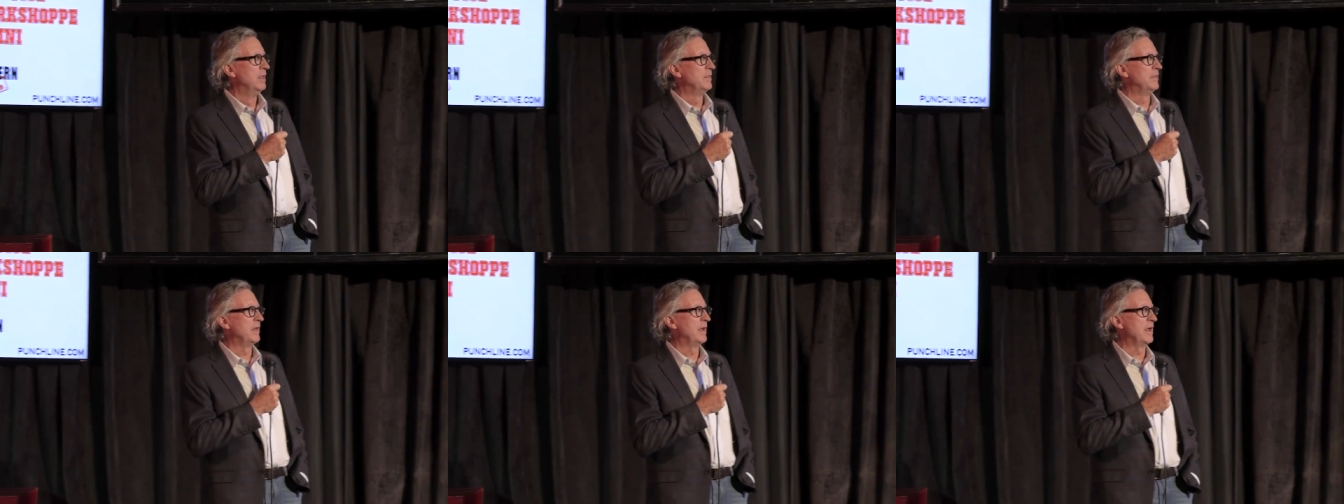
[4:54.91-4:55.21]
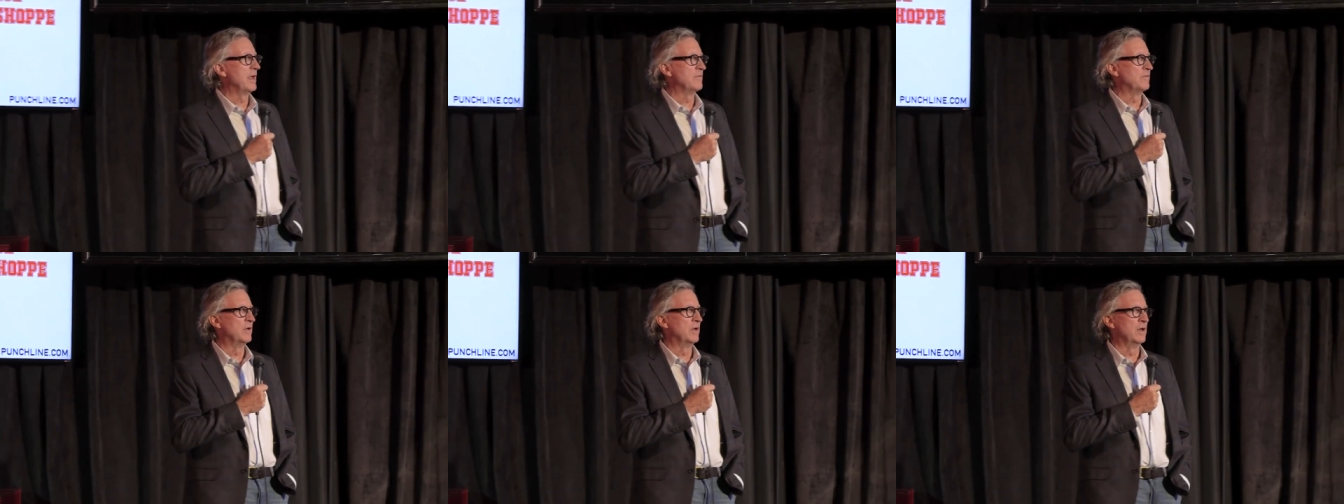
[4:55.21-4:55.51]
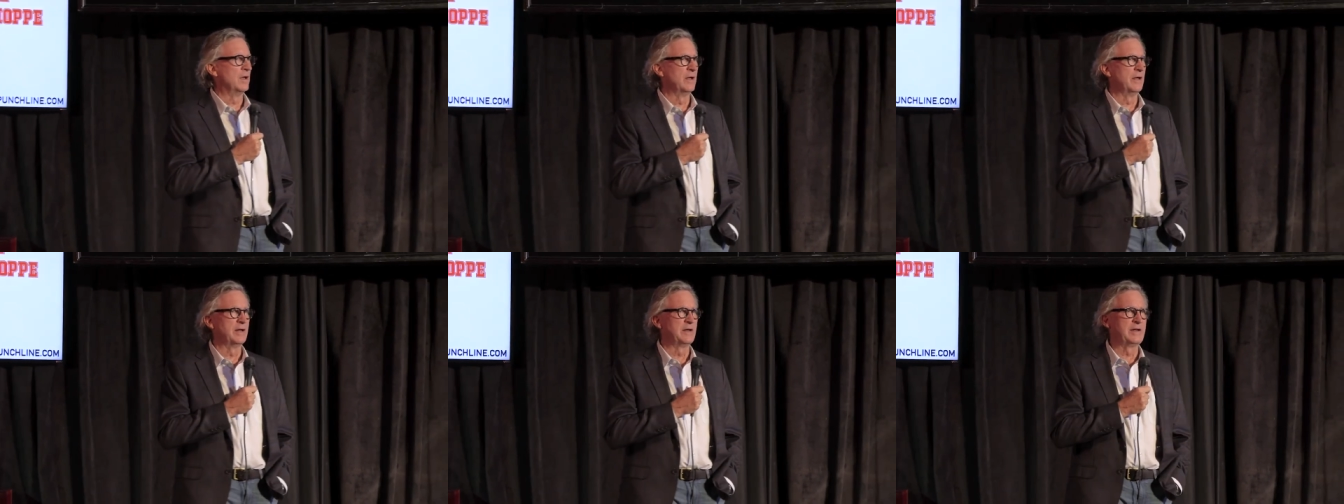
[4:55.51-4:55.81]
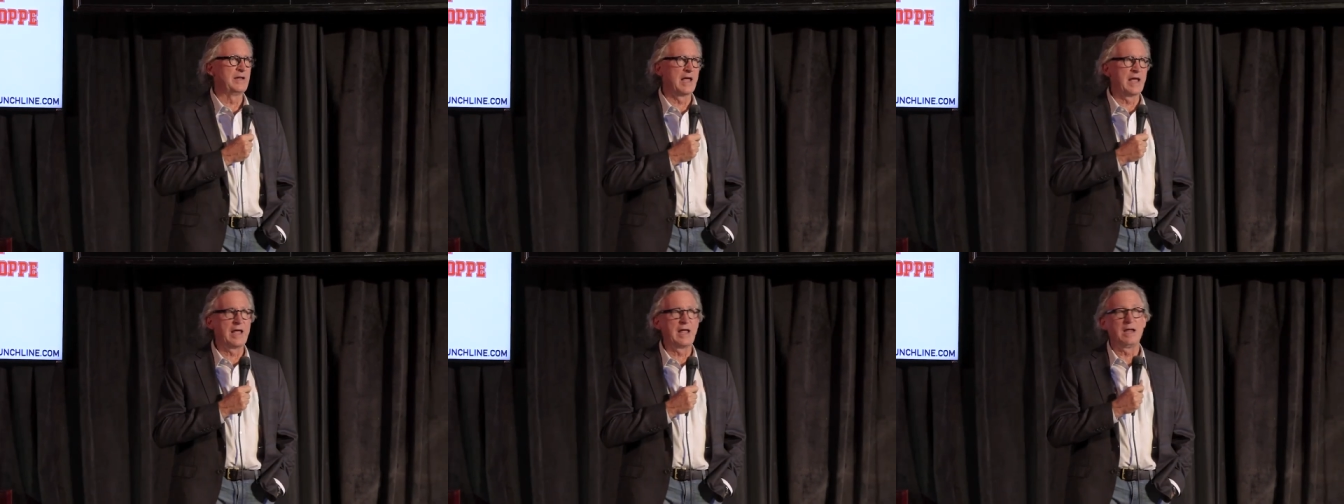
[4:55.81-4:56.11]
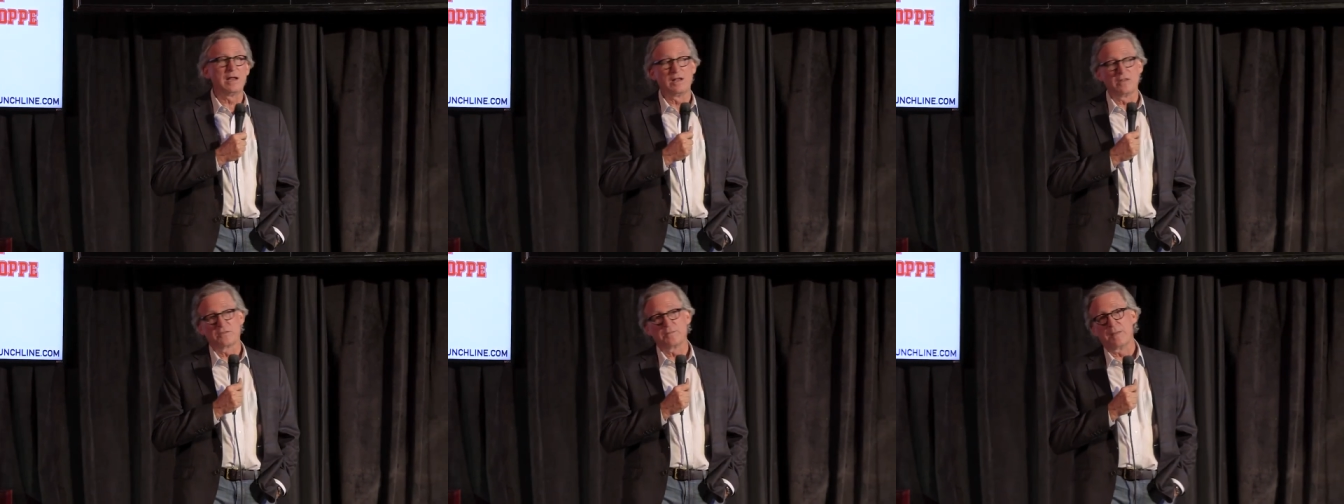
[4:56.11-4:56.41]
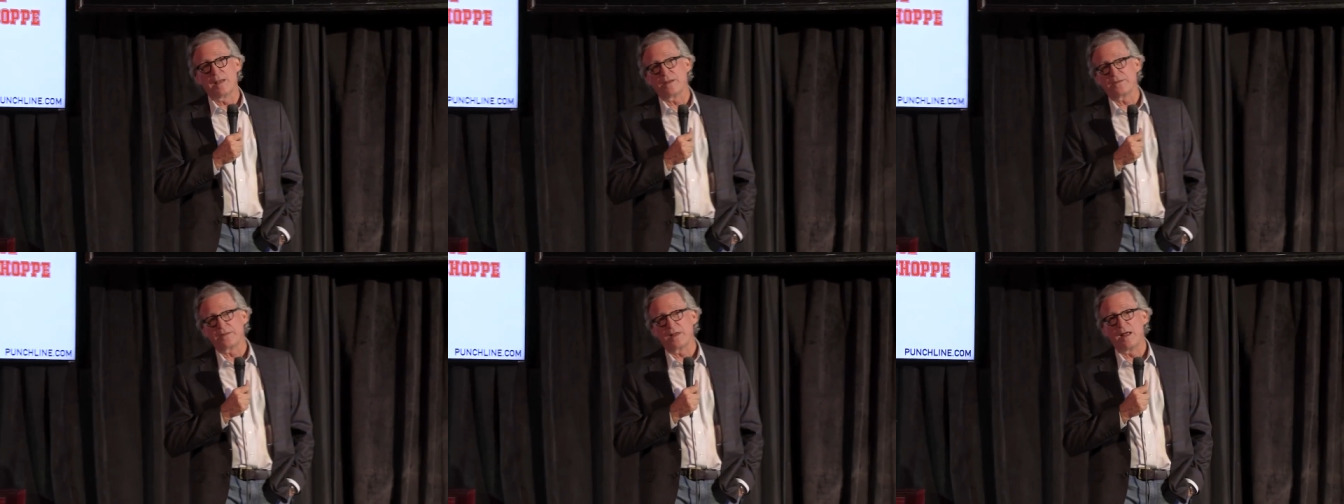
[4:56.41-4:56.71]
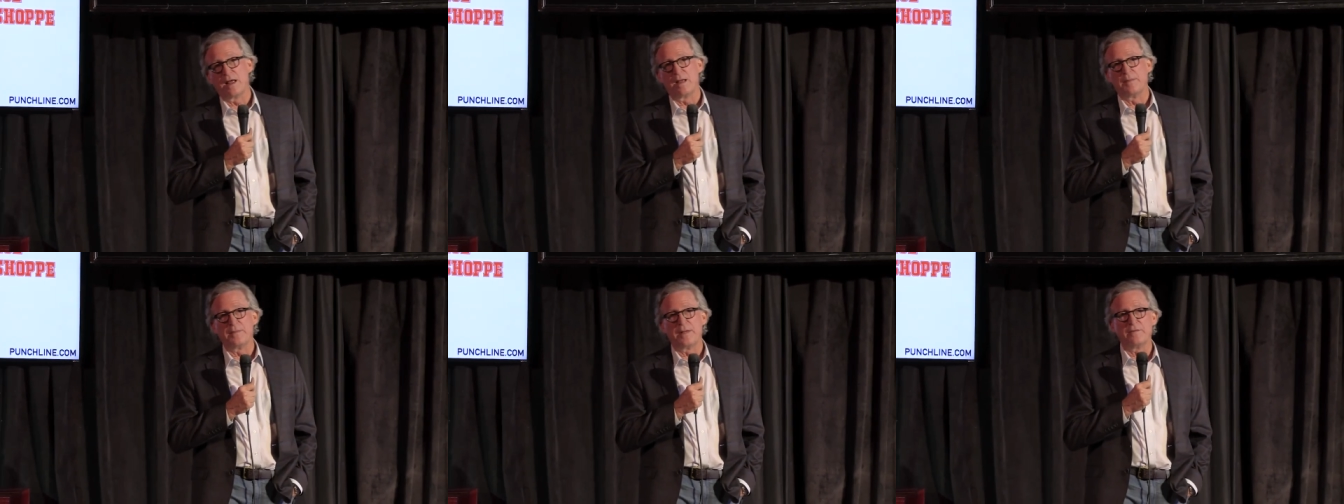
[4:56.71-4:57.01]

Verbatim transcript: They have a, a gay, and it's about time.